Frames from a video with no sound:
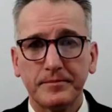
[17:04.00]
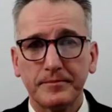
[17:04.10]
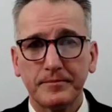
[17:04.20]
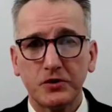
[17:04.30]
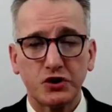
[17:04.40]

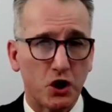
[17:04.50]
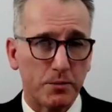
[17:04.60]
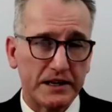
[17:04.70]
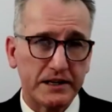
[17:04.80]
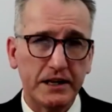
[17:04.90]
So many
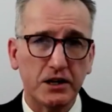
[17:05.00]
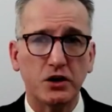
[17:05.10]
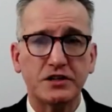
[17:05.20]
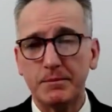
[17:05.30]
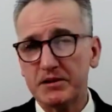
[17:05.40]
kilos,
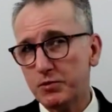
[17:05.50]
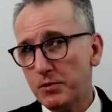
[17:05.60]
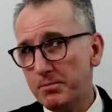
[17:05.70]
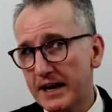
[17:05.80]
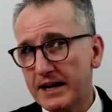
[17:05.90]
how much more
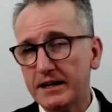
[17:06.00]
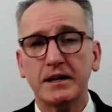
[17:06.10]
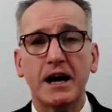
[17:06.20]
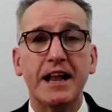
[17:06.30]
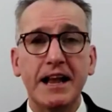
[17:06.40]
money? A
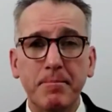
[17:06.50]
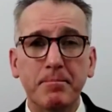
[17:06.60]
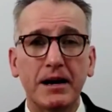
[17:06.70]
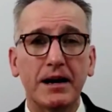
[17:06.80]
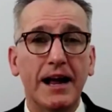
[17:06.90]

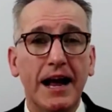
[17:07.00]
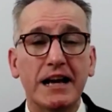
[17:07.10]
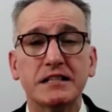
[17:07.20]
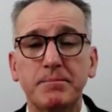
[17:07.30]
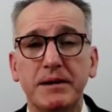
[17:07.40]
number has to
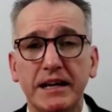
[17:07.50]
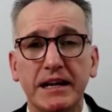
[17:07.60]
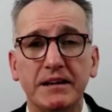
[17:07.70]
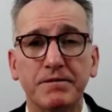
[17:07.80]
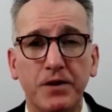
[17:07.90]
be
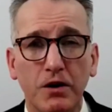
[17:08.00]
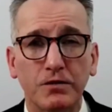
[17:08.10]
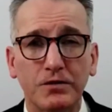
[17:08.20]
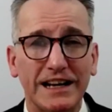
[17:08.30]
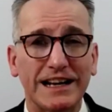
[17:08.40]
involved
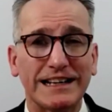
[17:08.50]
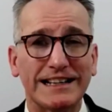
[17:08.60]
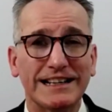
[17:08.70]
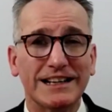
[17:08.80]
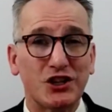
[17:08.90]
in
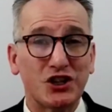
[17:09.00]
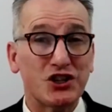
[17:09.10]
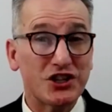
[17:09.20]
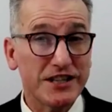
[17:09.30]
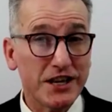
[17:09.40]
the
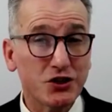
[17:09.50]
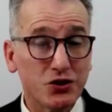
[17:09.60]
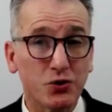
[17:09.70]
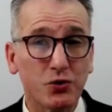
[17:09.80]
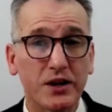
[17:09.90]
success
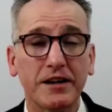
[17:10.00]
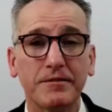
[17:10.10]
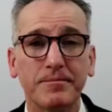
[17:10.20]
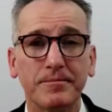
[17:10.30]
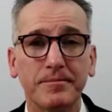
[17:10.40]
story.
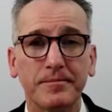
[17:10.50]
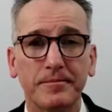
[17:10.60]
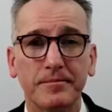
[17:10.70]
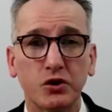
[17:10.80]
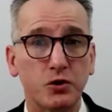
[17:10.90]

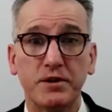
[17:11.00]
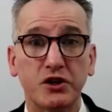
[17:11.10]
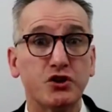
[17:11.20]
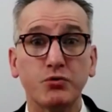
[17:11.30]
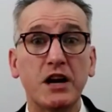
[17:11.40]
Could be a
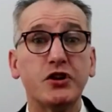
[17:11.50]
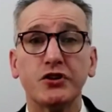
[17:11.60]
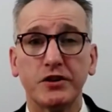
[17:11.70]
duration.